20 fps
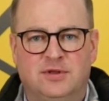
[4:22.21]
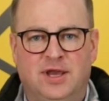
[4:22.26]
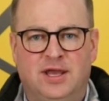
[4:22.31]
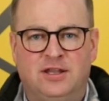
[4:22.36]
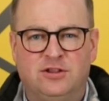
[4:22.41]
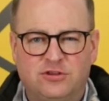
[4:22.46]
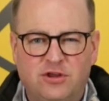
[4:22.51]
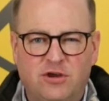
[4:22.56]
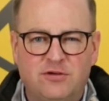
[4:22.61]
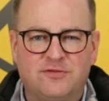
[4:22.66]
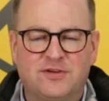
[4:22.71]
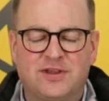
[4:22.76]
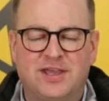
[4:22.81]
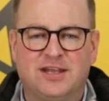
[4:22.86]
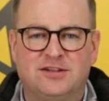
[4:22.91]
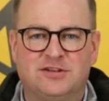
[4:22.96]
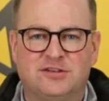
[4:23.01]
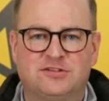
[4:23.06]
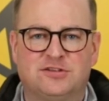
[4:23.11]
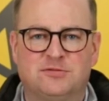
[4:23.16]
And don't
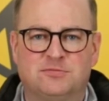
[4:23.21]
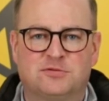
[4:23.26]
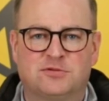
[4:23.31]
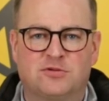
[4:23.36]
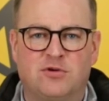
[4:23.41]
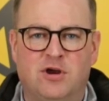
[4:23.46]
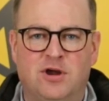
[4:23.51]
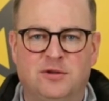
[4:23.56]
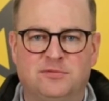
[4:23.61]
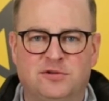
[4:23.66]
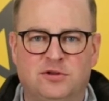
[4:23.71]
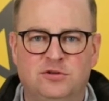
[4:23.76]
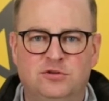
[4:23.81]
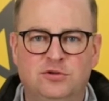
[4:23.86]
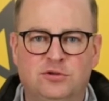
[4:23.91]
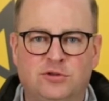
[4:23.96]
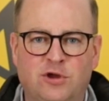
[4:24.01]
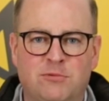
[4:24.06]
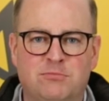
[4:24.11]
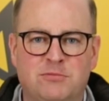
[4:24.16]
forget to subscribe so
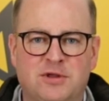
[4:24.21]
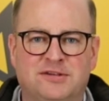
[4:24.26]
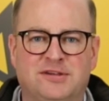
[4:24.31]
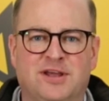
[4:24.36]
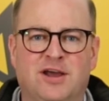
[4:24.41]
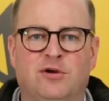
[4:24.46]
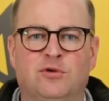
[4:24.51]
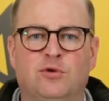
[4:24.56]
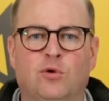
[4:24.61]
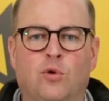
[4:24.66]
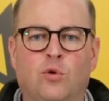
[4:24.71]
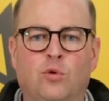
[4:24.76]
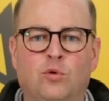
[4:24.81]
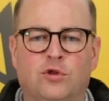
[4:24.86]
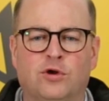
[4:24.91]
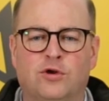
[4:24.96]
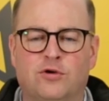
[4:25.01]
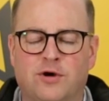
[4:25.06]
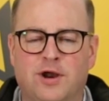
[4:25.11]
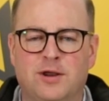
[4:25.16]
you don't miss out on all
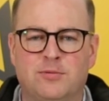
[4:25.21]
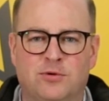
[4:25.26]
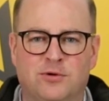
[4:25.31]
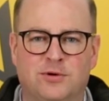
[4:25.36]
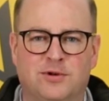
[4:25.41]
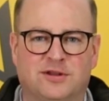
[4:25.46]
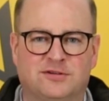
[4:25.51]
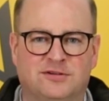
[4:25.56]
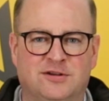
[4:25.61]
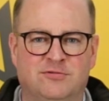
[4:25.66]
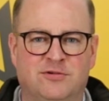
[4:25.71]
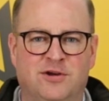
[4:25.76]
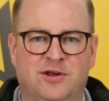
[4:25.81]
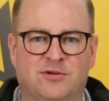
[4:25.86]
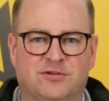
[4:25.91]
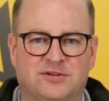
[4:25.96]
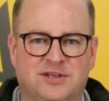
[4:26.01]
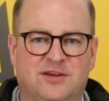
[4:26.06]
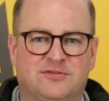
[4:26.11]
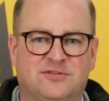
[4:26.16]
the great products that
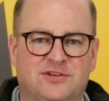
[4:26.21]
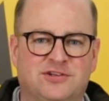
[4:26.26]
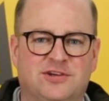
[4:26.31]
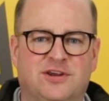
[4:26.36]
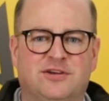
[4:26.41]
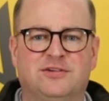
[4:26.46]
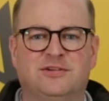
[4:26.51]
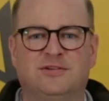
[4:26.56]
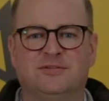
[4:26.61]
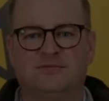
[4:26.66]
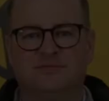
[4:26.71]
Rhinox have to show you